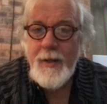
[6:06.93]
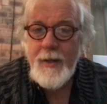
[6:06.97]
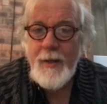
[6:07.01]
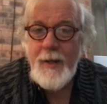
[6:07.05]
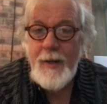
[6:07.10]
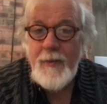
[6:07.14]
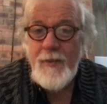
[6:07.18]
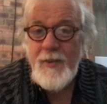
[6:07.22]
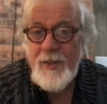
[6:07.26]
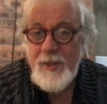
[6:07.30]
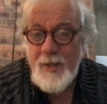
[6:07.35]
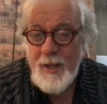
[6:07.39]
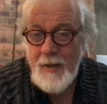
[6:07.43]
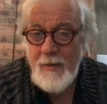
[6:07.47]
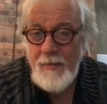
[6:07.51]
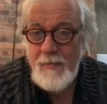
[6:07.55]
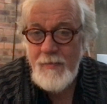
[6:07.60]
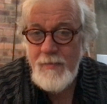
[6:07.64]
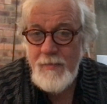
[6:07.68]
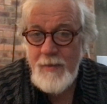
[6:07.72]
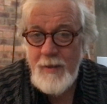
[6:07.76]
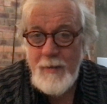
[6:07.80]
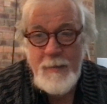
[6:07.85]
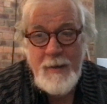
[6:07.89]
If so,
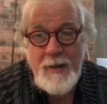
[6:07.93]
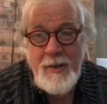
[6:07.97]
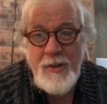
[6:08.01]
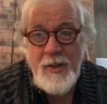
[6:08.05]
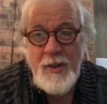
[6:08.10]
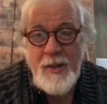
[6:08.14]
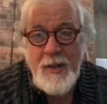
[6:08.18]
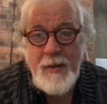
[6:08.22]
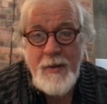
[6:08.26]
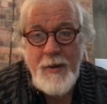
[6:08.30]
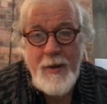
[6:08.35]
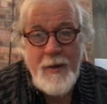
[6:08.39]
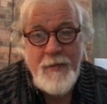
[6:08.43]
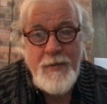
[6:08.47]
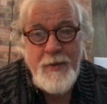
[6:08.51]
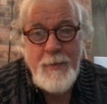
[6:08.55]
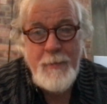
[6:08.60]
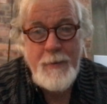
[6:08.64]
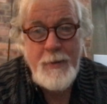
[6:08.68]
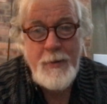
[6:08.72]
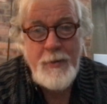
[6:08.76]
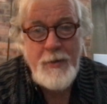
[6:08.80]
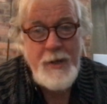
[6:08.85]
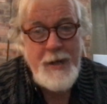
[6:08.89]
it means I don't have to
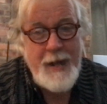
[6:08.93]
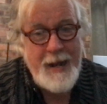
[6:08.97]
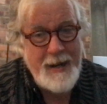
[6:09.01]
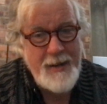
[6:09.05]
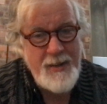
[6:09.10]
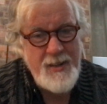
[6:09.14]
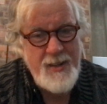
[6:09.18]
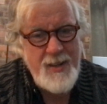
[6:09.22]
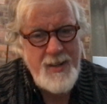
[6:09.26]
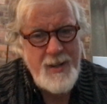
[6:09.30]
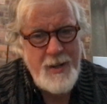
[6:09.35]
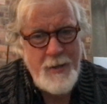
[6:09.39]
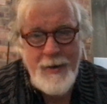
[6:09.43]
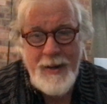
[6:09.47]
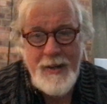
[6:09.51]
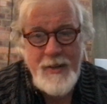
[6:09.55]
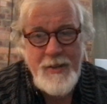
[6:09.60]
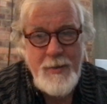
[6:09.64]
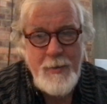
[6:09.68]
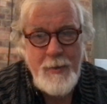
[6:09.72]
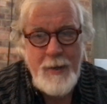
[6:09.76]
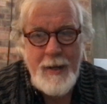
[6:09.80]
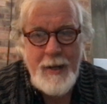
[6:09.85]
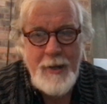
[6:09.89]
build an
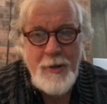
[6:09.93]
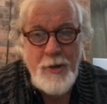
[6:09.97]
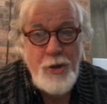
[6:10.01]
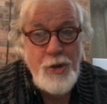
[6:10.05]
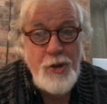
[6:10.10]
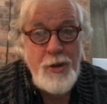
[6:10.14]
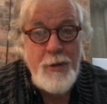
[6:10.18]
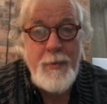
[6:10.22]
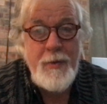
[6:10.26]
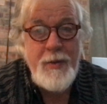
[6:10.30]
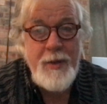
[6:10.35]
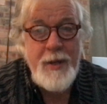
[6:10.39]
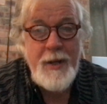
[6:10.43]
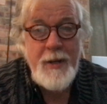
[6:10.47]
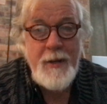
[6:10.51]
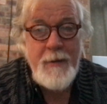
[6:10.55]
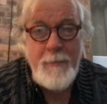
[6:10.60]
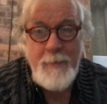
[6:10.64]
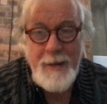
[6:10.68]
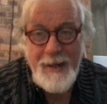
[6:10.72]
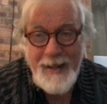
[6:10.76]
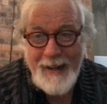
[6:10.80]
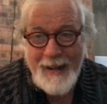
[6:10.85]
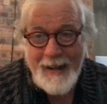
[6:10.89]
actor-director relationship with any of
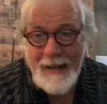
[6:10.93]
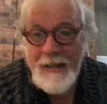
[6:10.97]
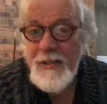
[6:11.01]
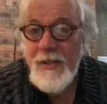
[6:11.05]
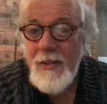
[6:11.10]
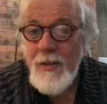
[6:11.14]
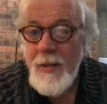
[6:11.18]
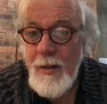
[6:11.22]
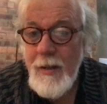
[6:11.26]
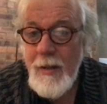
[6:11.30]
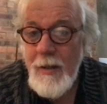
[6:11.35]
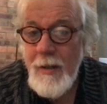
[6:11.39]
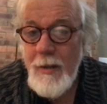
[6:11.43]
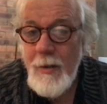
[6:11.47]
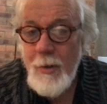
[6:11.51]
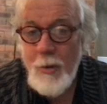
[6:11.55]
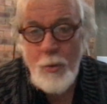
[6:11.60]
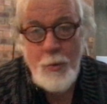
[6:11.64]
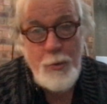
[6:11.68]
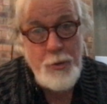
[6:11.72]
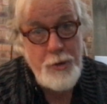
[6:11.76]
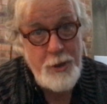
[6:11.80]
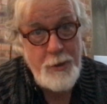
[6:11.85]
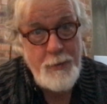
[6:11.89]
me cast,
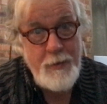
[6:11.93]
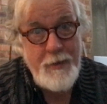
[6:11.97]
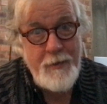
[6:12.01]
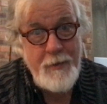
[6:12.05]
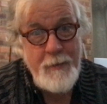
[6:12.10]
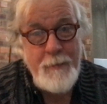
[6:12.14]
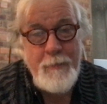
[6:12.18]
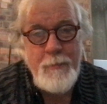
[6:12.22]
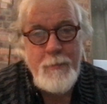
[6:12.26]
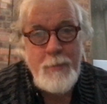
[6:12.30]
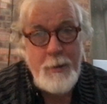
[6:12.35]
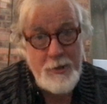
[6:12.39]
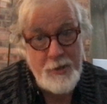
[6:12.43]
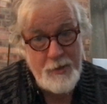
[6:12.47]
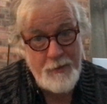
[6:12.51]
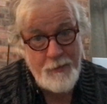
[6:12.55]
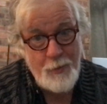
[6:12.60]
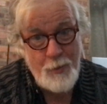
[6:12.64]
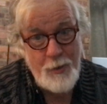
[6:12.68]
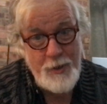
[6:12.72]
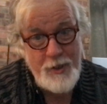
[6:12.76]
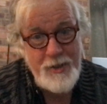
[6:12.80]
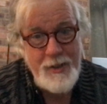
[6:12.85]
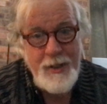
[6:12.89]
or two of them, plus a
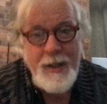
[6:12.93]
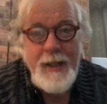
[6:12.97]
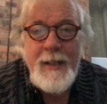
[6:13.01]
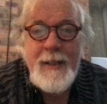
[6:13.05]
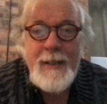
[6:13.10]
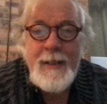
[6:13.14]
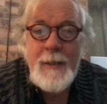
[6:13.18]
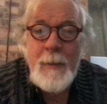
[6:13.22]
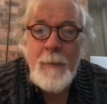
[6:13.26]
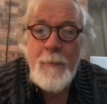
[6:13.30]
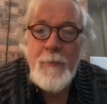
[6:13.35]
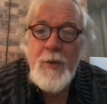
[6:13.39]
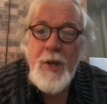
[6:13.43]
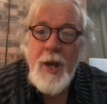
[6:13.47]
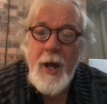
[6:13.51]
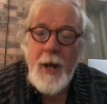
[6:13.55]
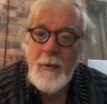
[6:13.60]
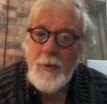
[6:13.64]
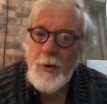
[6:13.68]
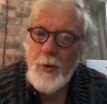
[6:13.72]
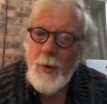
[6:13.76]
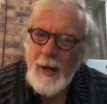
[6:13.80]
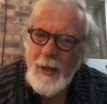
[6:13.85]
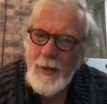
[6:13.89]
voice, and
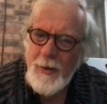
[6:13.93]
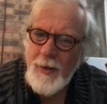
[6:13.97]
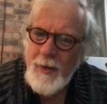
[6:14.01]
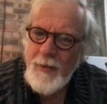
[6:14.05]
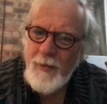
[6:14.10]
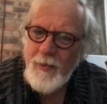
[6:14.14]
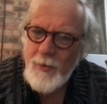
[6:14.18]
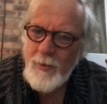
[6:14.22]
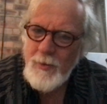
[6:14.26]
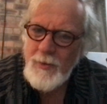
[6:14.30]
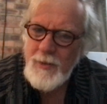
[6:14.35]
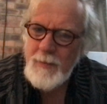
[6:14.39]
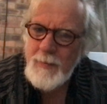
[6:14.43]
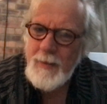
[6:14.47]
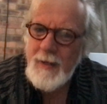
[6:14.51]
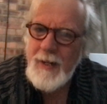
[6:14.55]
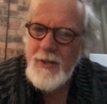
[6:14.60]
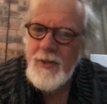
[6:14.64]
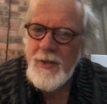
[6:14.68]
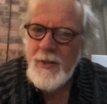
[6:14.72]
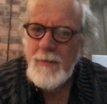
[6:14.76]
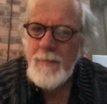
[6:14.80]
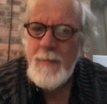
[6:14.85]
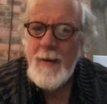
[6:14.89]
I'm quite looking forward to being
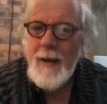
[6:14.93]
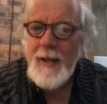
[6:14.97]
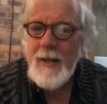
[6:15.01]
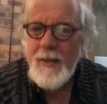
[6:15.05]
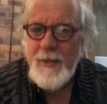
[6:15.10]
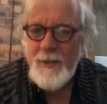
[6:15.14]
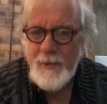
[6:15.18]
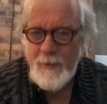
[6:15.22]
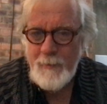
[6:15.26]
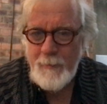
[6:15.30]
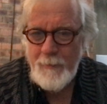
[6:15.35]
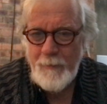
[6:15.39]
just mates.